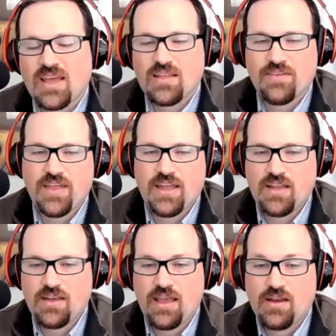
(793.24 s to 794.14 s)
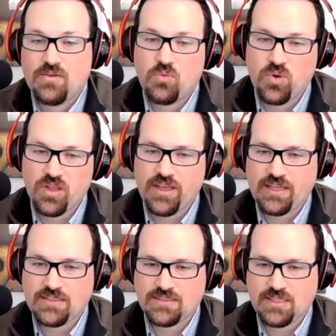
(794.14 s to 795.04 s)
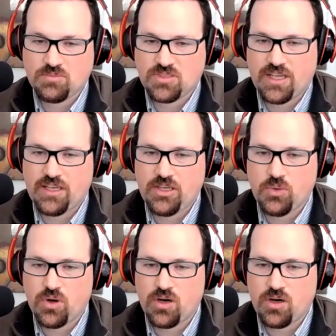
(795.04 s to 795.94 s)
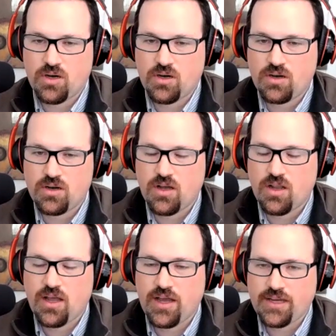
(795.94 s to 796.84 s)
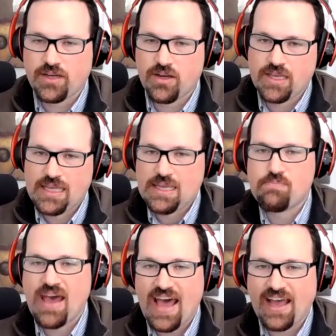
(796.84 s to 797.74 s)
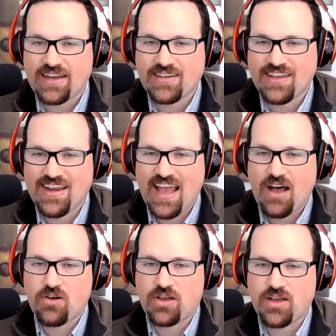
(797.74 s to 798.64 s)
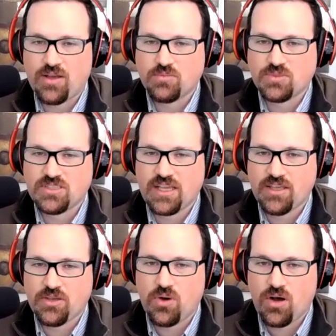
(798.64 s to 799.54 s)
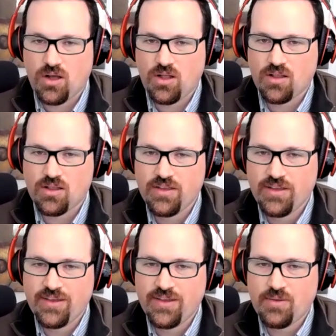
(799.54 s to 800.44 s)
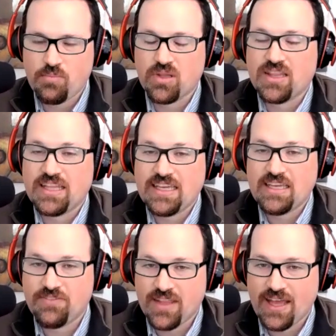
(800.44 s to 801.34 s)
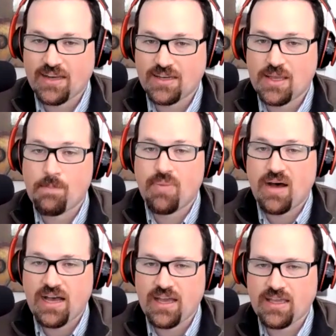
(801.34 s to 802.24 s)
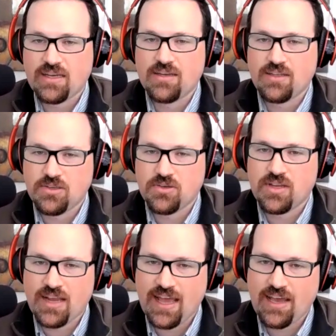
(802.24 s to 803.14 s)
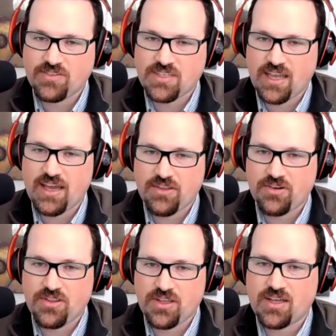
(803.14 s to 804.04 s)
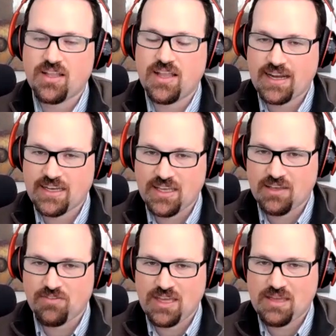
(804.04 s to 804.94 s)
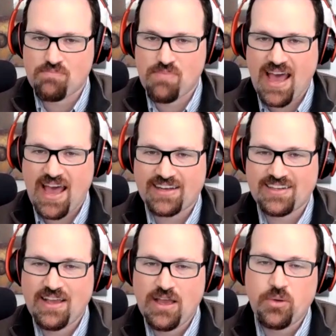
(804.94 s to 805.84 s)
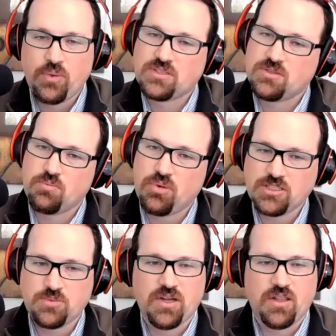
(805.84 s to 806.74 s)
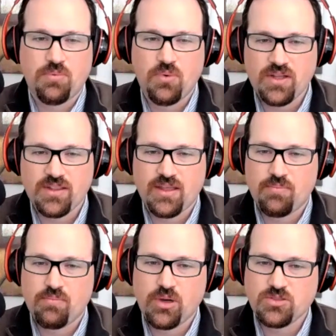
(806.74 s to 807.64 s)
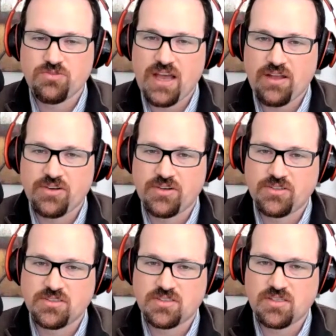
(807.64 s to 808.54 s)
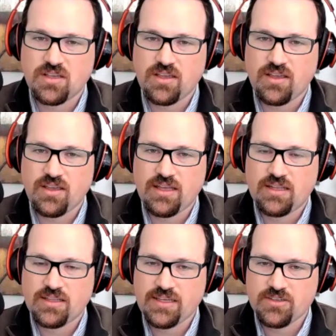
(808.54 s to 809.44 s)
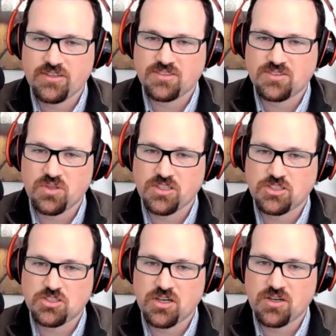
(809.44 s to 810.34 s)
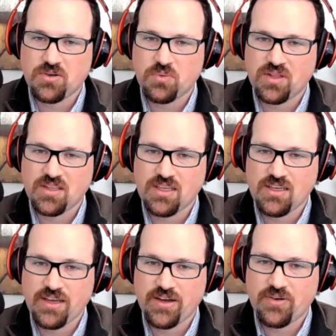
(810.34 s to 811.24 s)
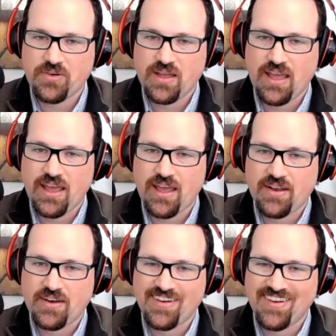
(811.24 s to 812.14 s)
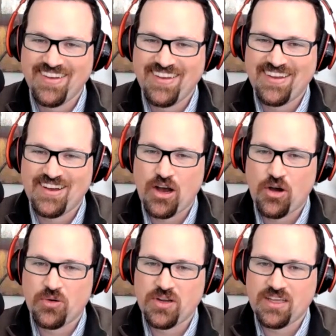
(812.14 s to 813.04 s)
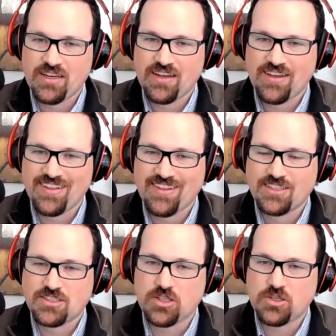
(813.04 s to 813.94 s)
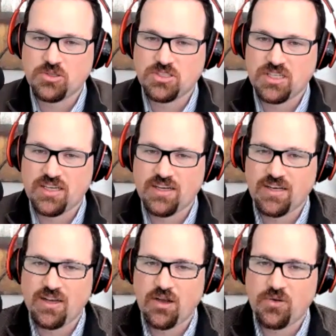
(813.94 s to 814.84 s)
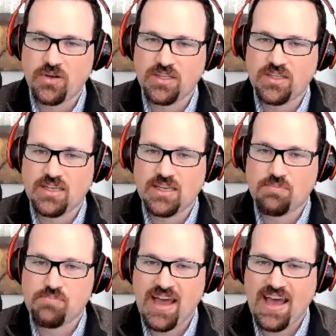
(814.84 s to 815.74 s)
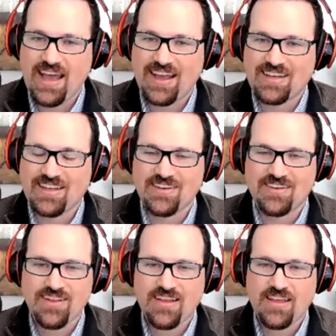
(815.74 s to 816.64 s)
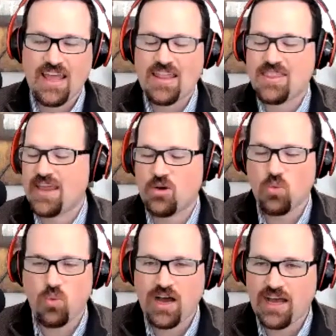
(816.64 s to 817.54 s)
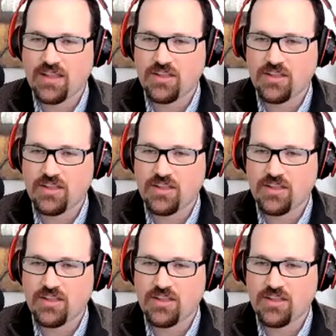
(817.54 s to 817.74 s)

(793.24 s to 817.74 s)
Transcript: love that. And really, it seems like you are aligned on impact and outcomes that you all believe that combined you can have together, the collective impact, which brings me to the point that most founders and leaders really struggle with ego and owning the solution and owning the impact and their why.